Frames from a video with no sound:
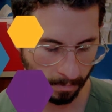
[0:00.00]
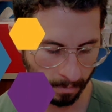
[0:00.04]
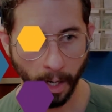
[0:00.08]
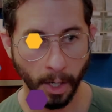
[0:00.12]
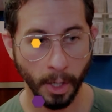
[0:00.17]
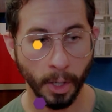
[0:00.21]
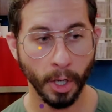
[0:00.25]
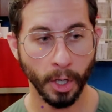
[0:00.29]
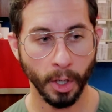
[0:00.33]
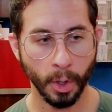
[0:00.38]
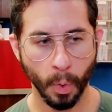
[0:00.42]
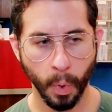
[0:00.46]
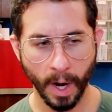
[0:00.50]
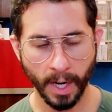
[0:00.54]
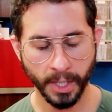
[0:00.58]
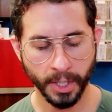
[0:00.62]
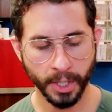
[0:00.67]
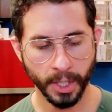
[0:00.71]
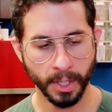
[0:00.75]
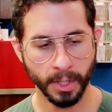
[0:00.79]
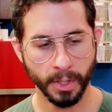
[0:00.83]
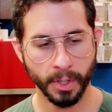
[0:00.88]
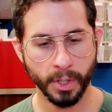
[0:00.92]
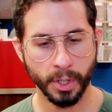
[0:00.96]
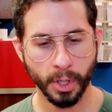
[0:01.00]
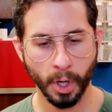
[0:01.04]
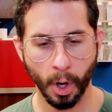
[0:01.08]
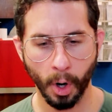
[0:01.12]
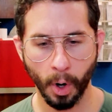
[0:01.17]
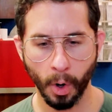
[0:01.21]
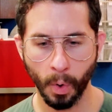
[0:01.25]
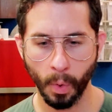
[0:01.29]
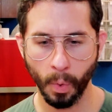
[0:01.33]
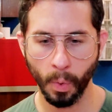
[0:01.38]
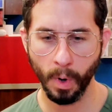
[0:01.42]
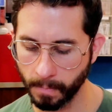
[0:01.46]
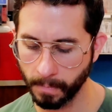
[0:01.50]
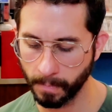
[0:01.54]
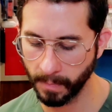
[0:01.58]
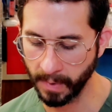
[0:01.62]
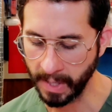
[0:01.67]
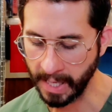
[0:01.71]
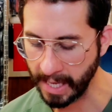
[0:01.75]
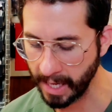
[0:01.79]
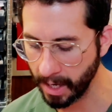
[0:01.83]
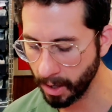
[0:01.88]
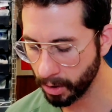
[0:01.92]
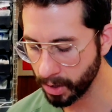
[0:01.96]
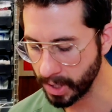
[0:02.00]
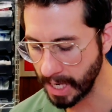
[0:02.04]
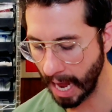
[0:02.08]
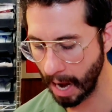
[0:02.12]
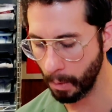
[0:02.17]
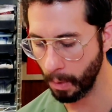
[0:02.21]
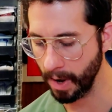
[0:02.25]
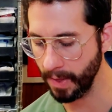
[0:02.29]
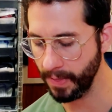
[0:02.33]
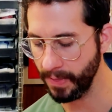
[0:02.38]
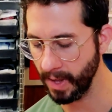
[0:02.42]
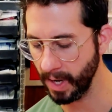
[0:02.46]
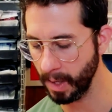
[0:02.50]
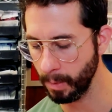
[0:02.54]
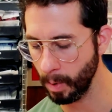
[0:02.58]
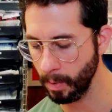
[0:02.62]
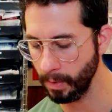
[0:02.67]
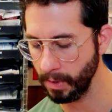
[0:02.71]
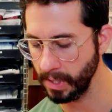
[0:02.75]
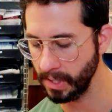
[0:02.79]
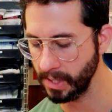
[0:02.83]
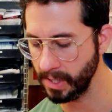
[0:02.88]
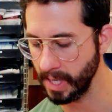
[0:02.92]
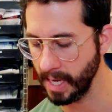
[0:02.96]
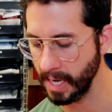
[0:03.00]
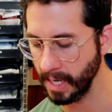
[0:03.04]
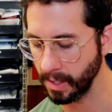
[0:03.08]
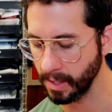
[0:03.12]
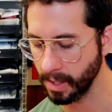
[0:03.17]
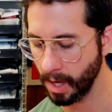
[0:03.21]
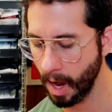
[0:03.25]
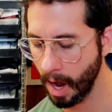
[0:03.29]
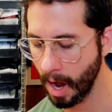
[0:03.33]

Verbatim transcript: Good question. So here's how I think about these things.